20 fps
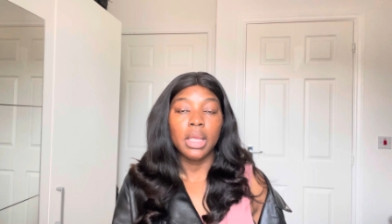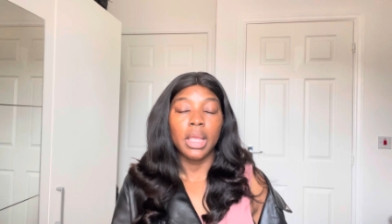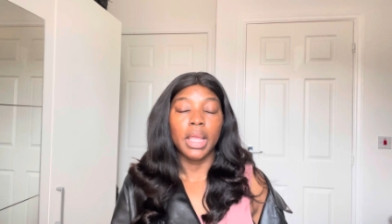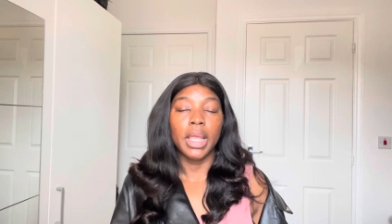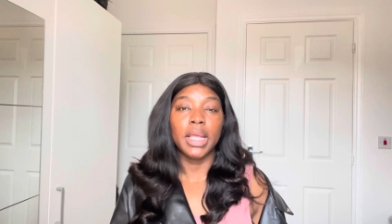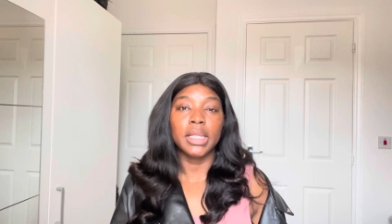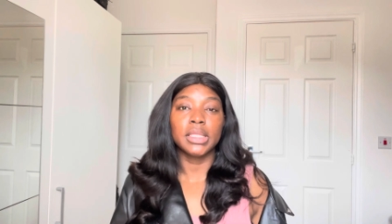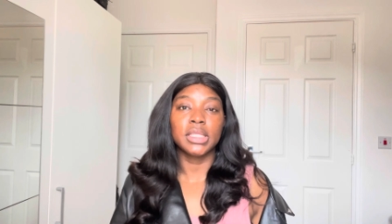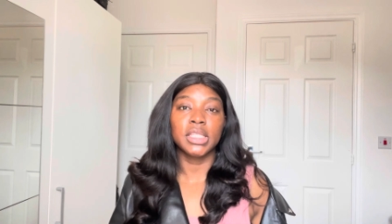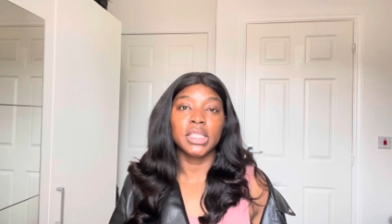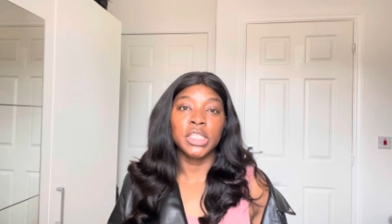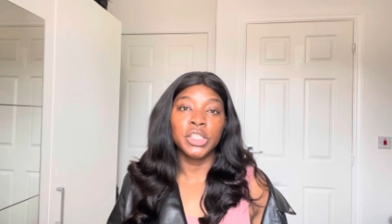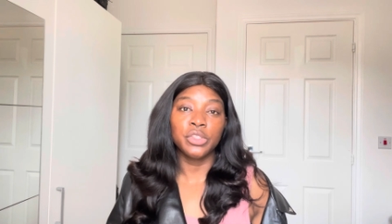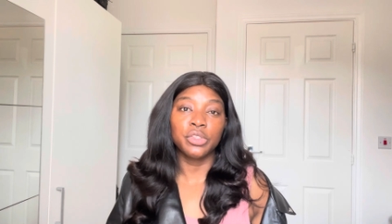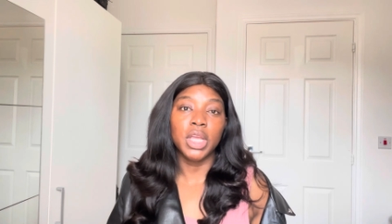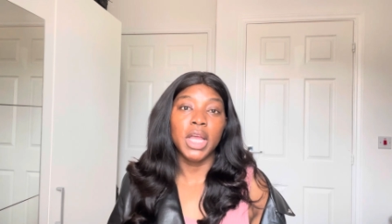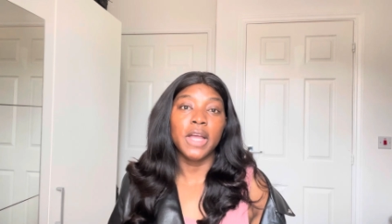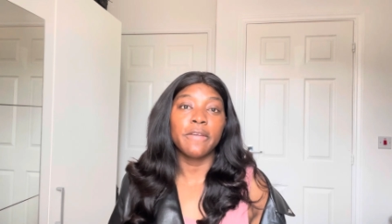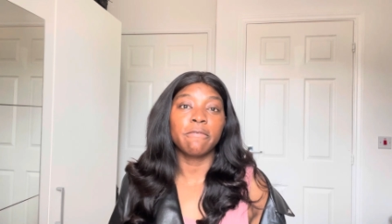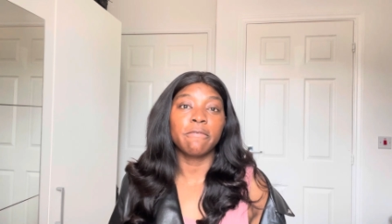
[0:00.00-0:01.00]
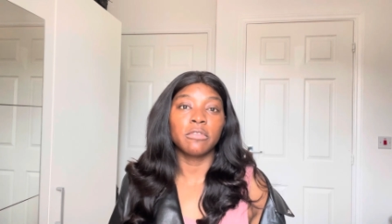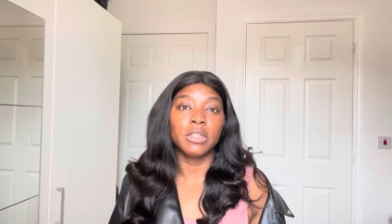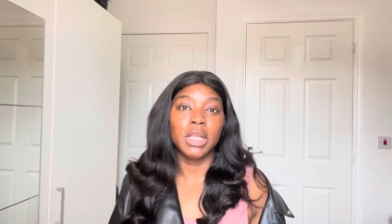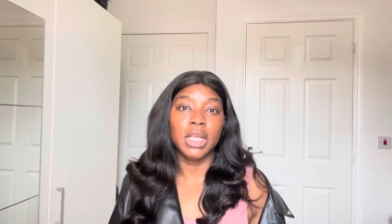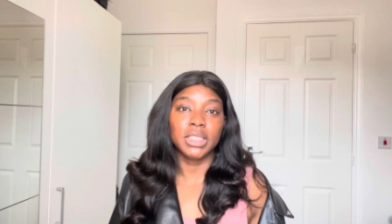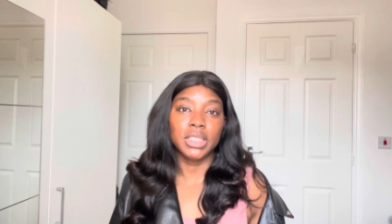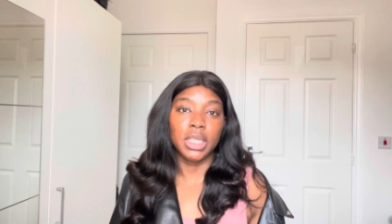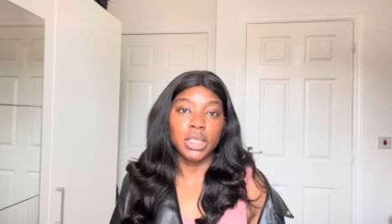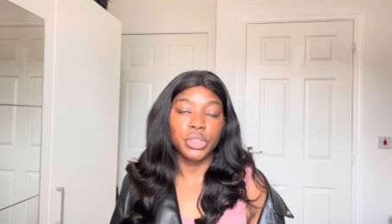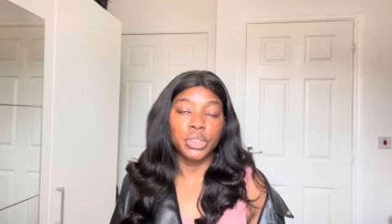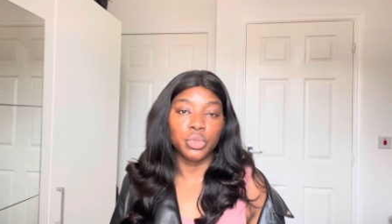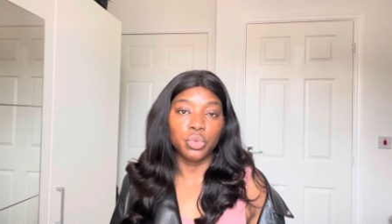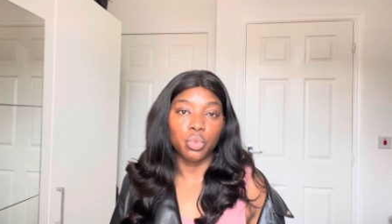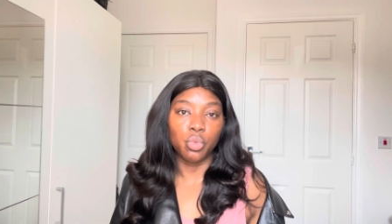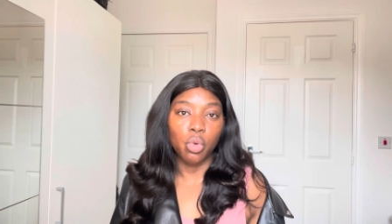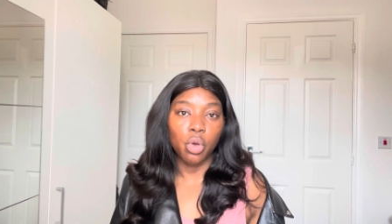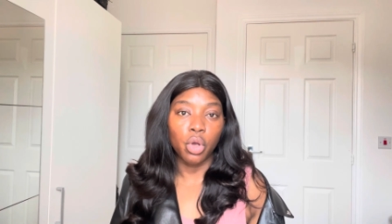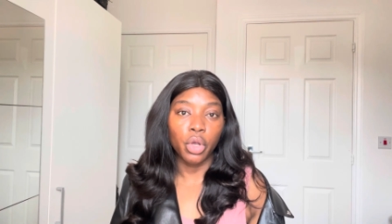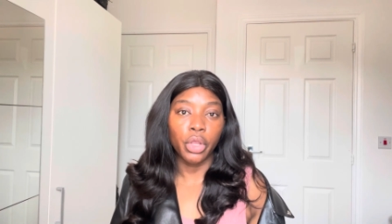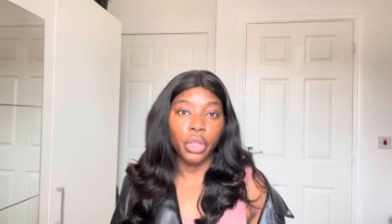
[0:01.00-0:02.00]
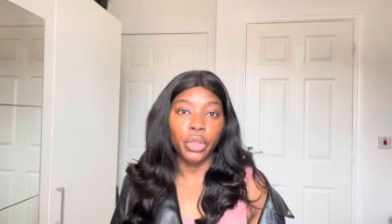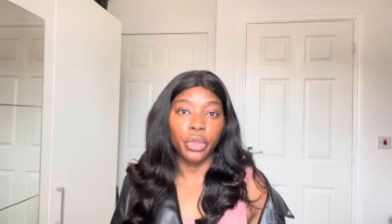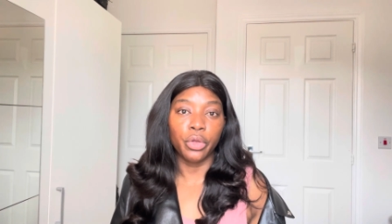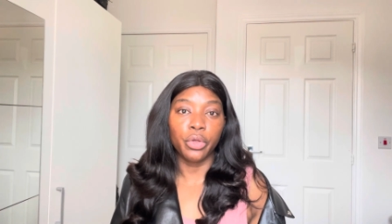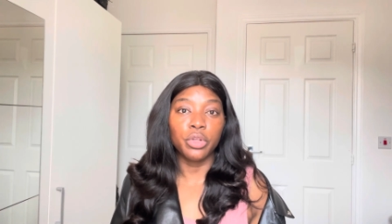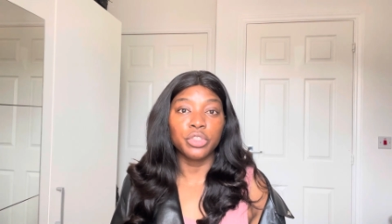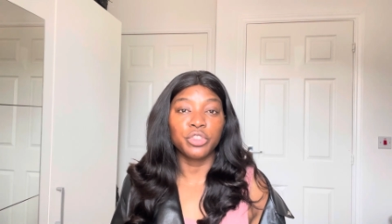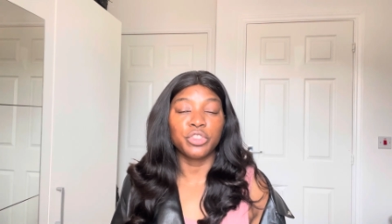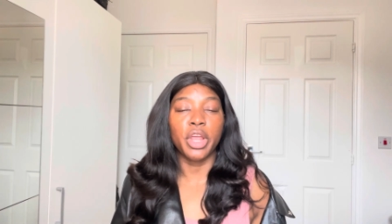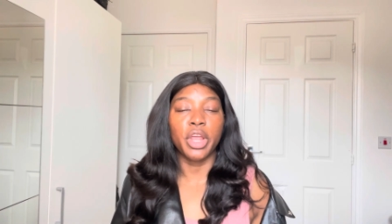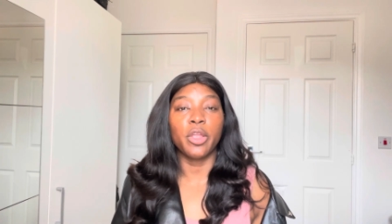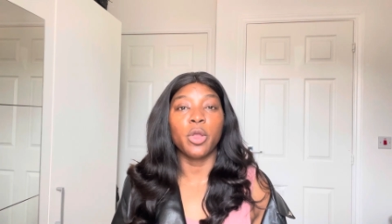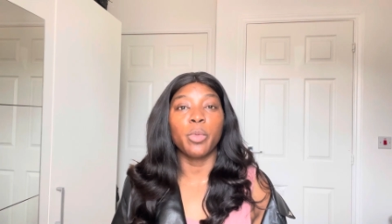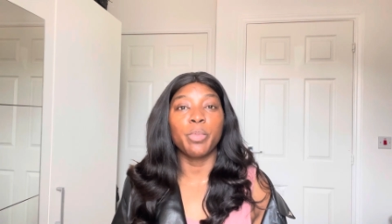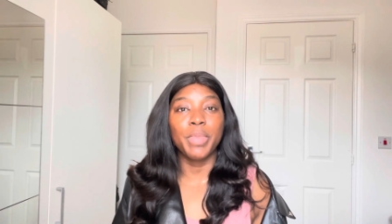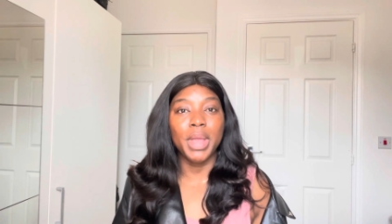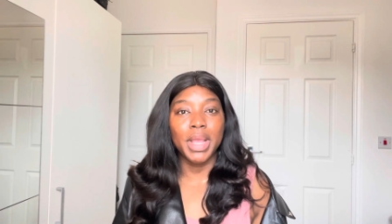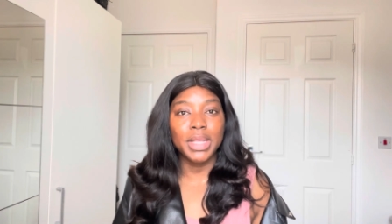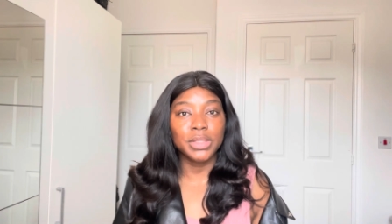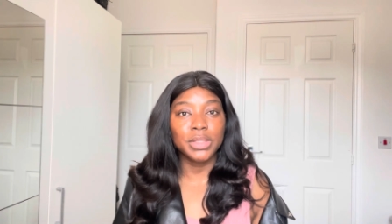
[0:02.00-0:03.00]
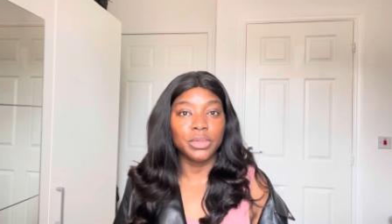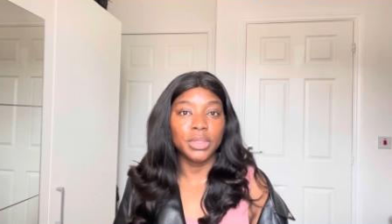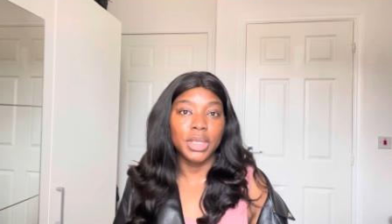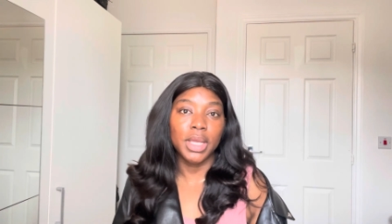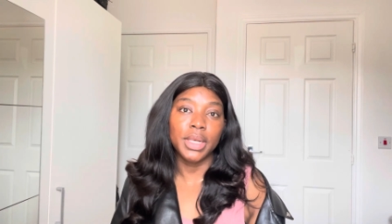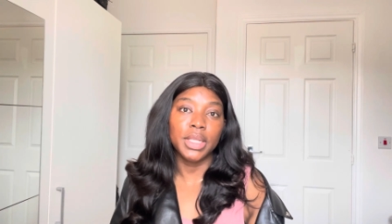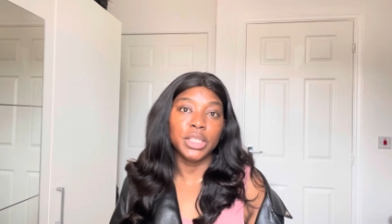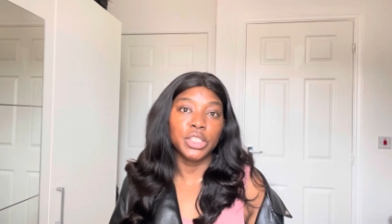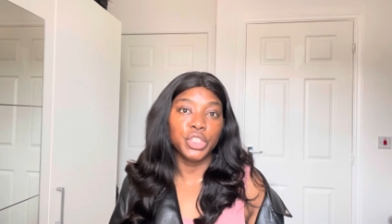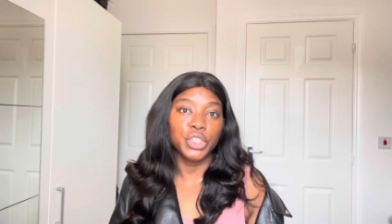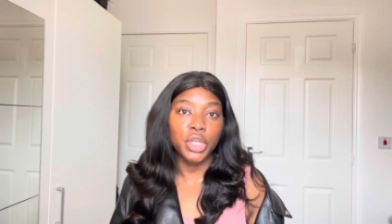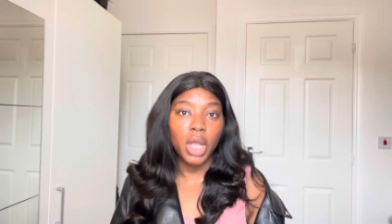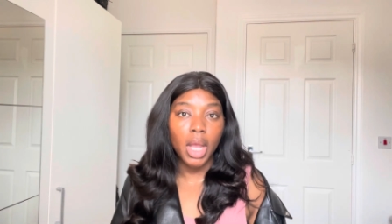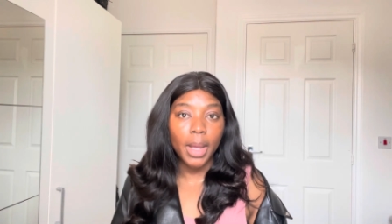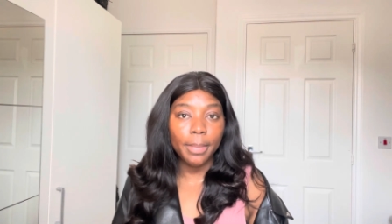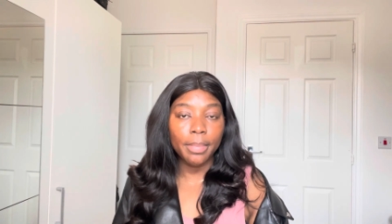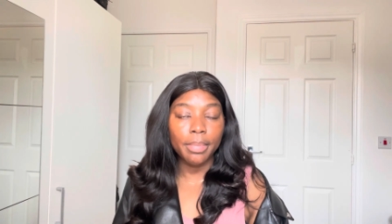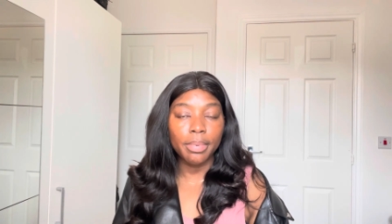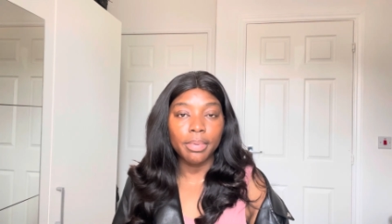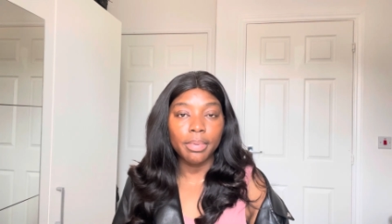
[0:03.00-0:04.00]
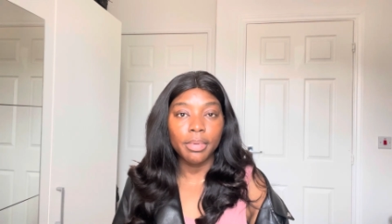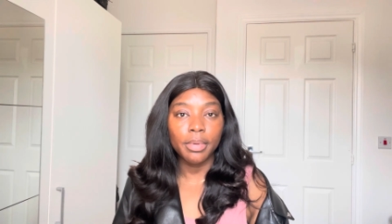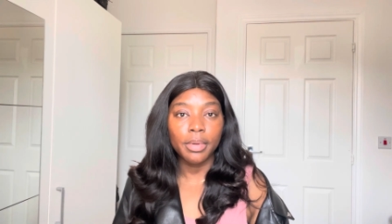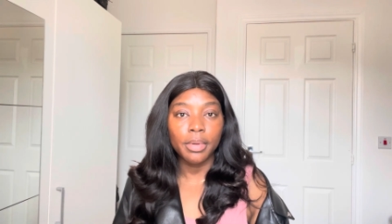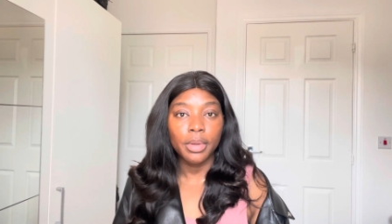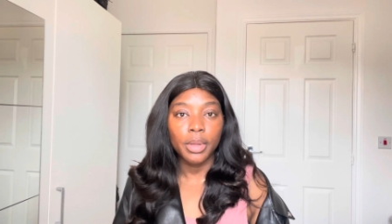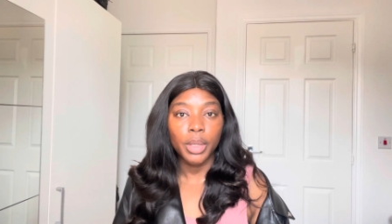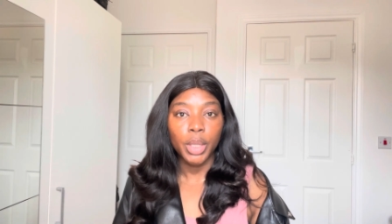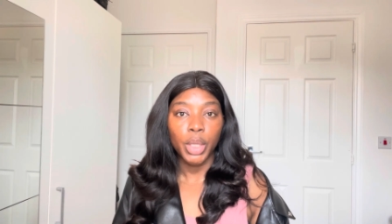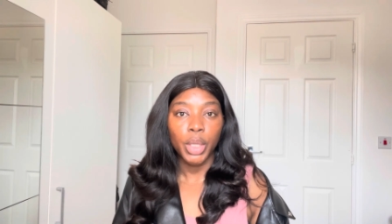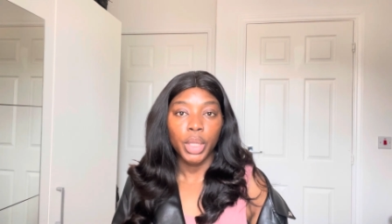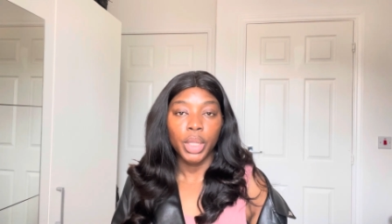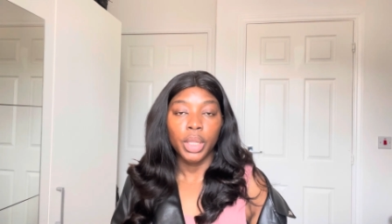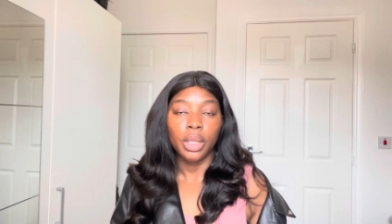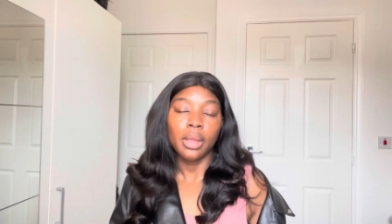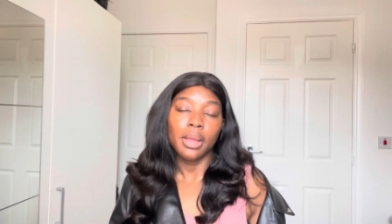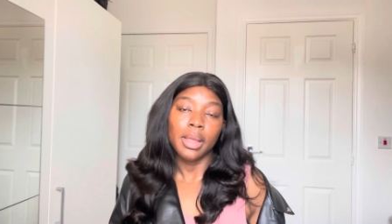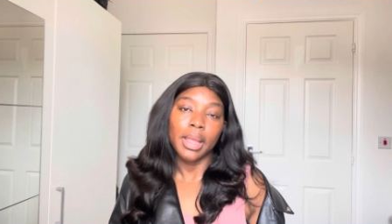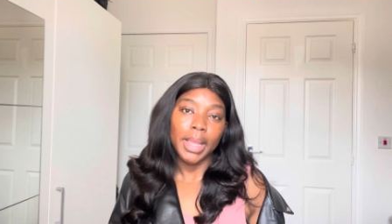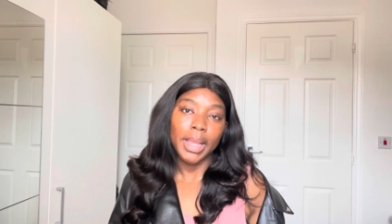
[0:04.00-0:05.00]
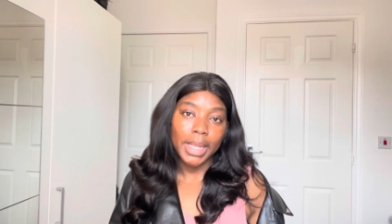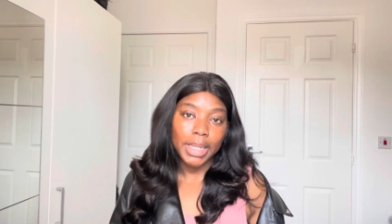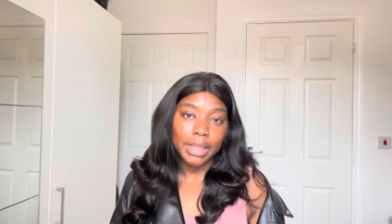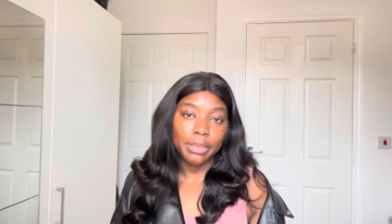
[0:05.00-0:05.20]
and since you have full access to work, you're going to try your best to get a job and